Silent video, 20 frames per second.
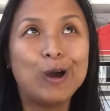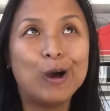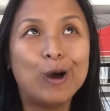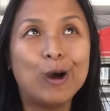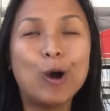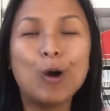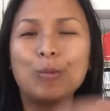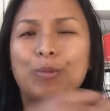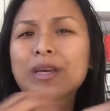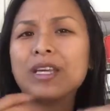
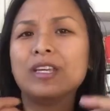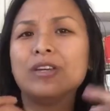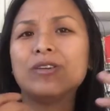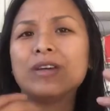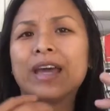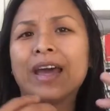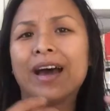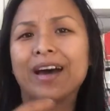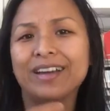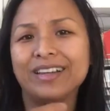hoping you
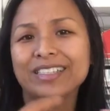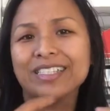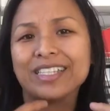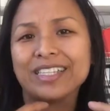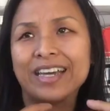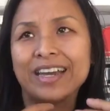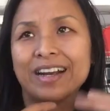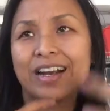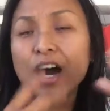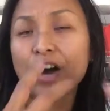guys
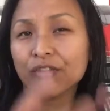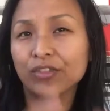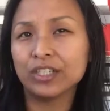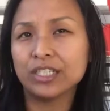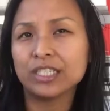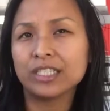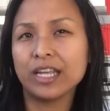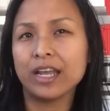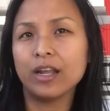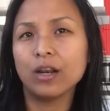can
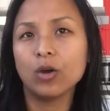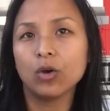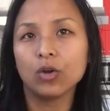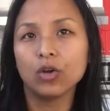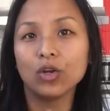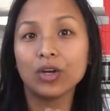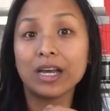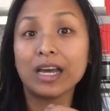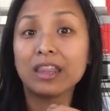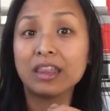understand or
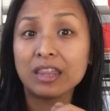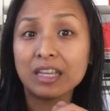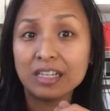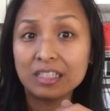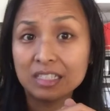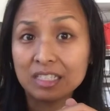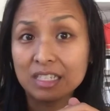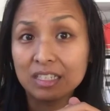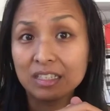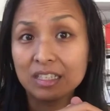look at
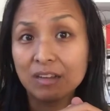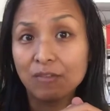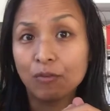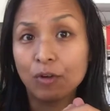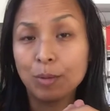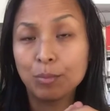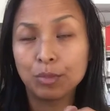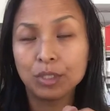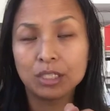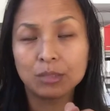things in
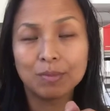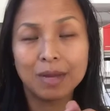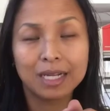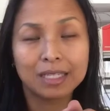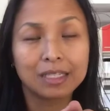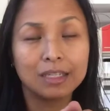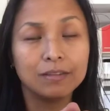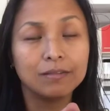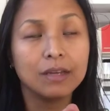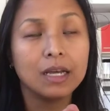different
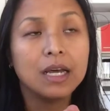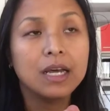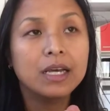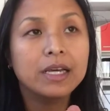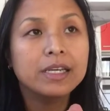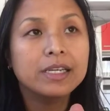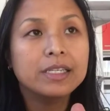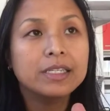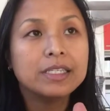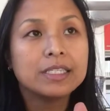perspective.
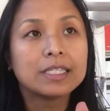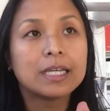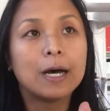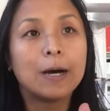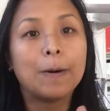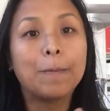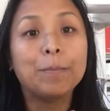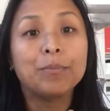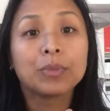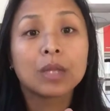
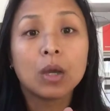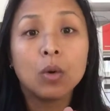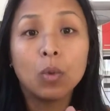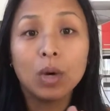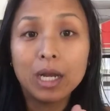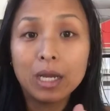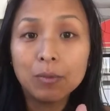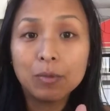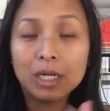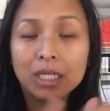So
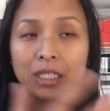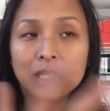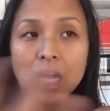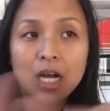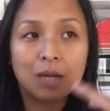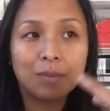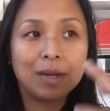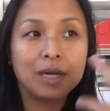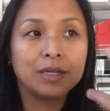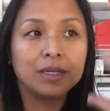what I want to
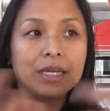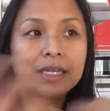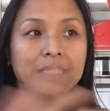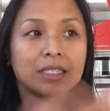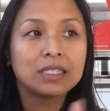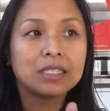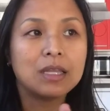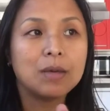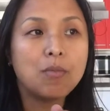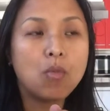talk about
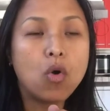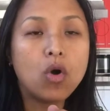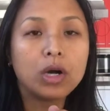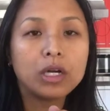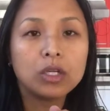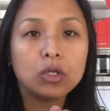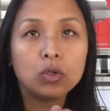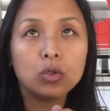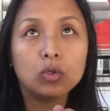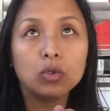is the more
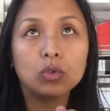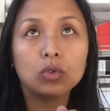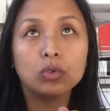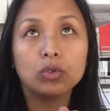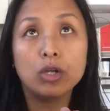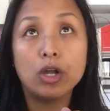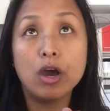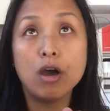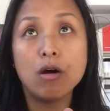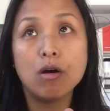you
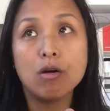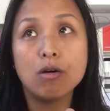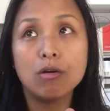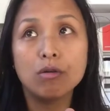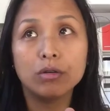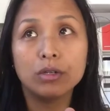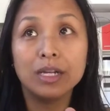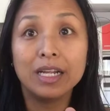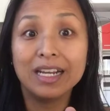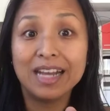
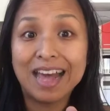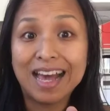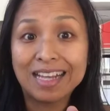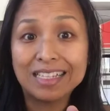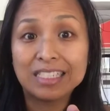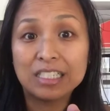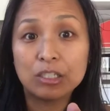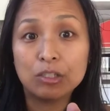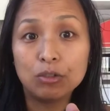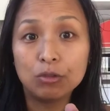know, the
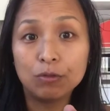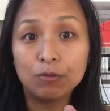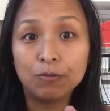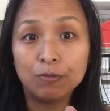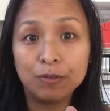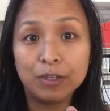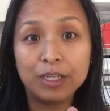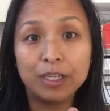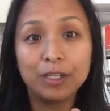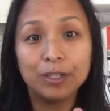less you
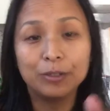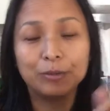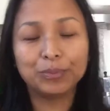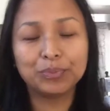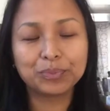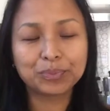feel.